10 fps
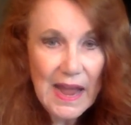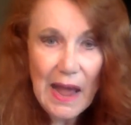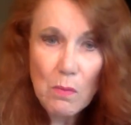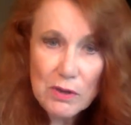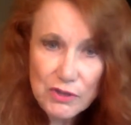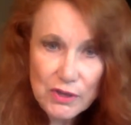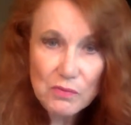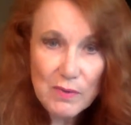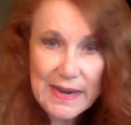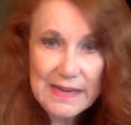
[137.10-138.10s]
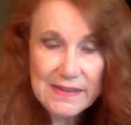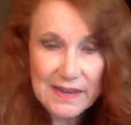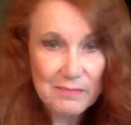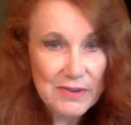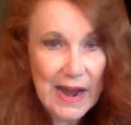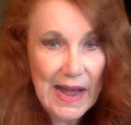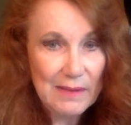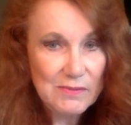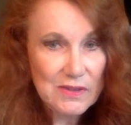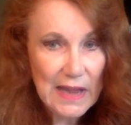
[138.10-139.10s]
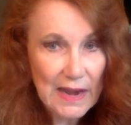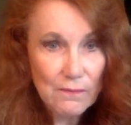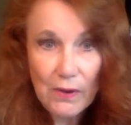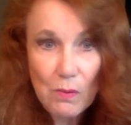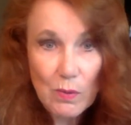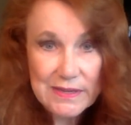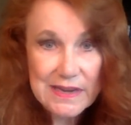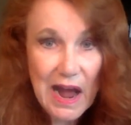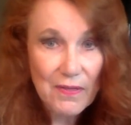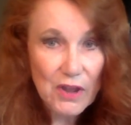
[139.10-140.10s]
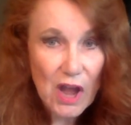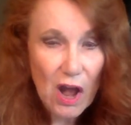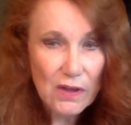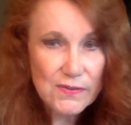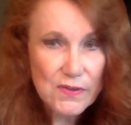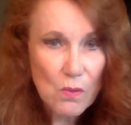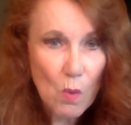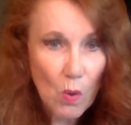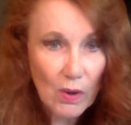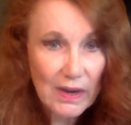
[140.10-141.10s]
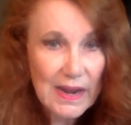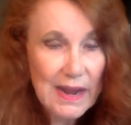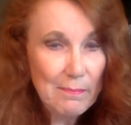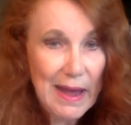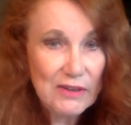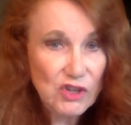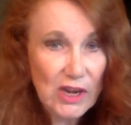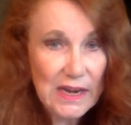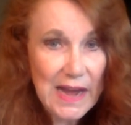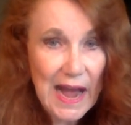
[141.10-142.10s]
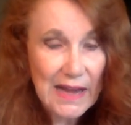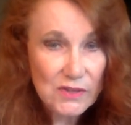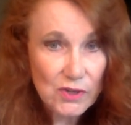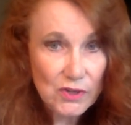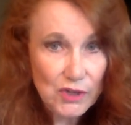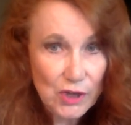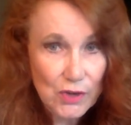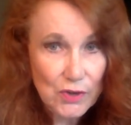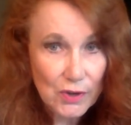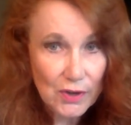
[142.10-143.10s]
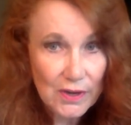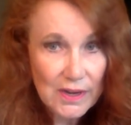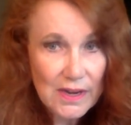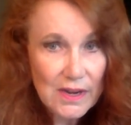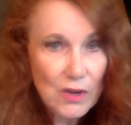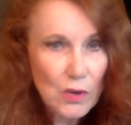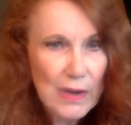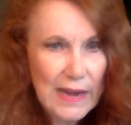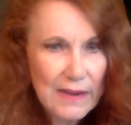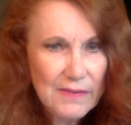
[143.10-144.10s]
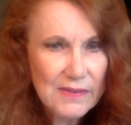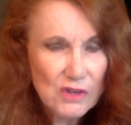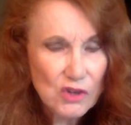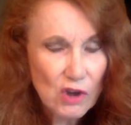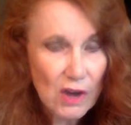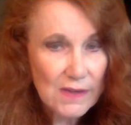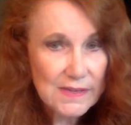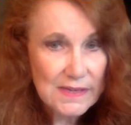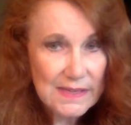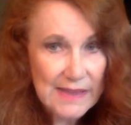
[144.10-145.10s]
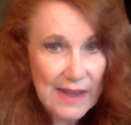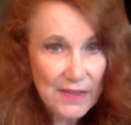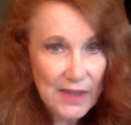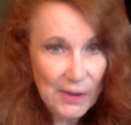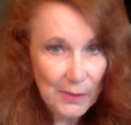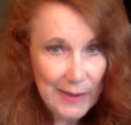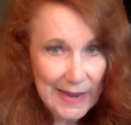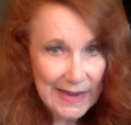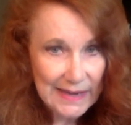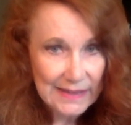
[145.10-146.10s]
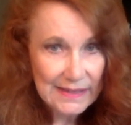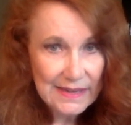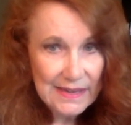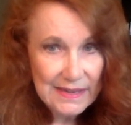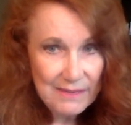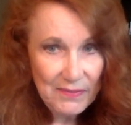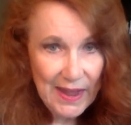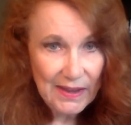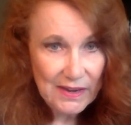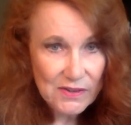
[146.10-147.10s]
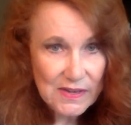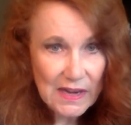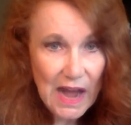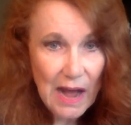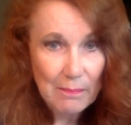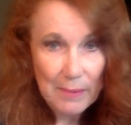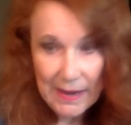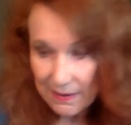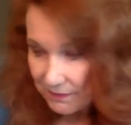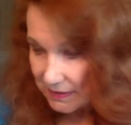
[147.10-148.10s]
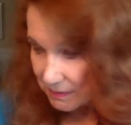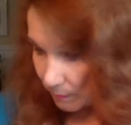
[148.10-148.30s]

I want you to read sometime "Slavery Was Not the Cause of the War" by Gene Kaiser Jr., who lives in Charleston, South Carolina. Now here's a copy of his